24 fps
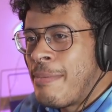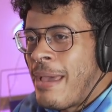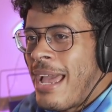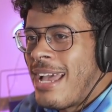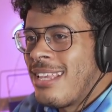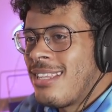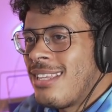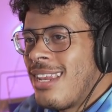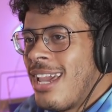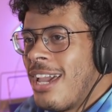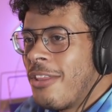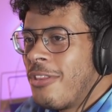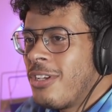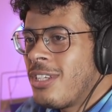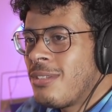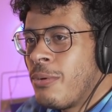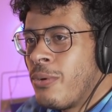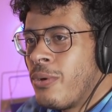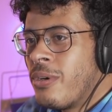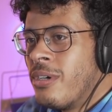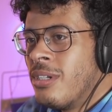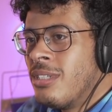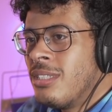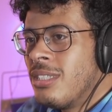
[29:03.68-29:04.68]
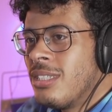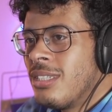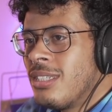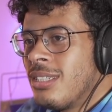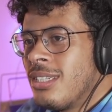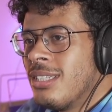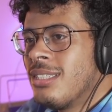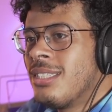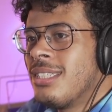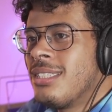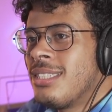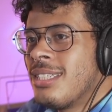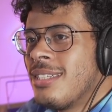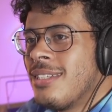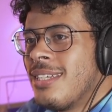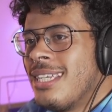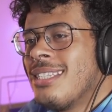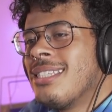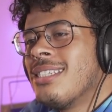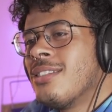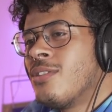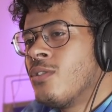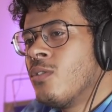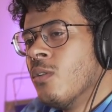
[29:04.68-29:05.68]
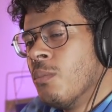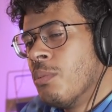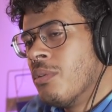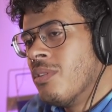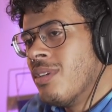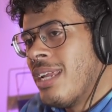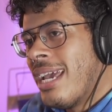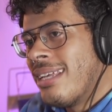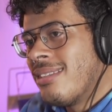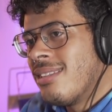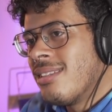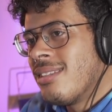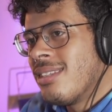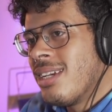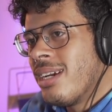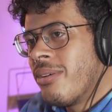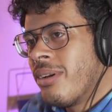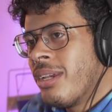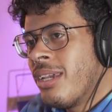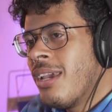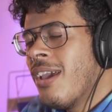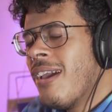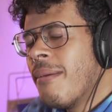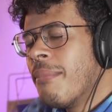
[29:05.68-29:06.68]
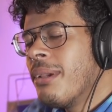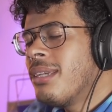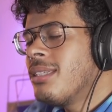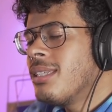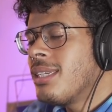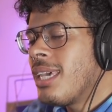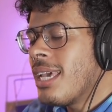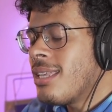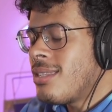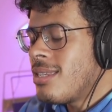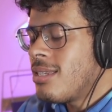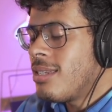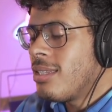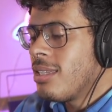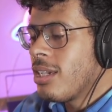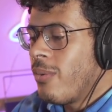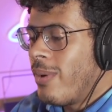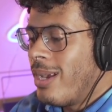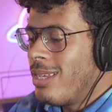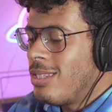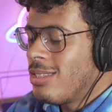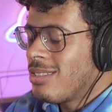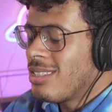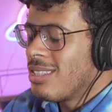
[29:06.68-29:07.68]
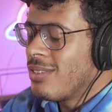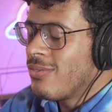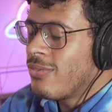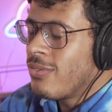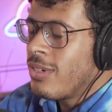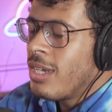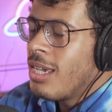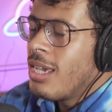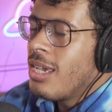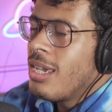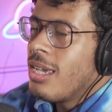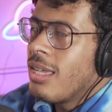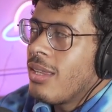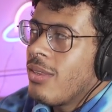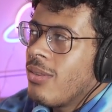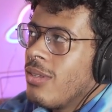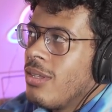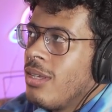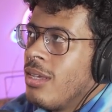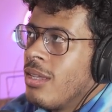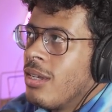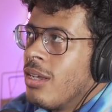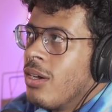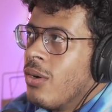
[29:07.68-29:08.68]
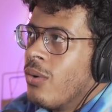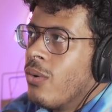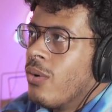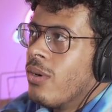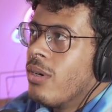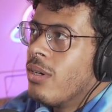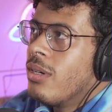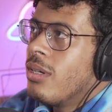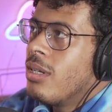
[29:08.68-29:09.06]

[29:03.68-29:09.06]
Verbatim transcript: pass an ethics board? Because is it is it super necessary? Because it gets into the question of, you know,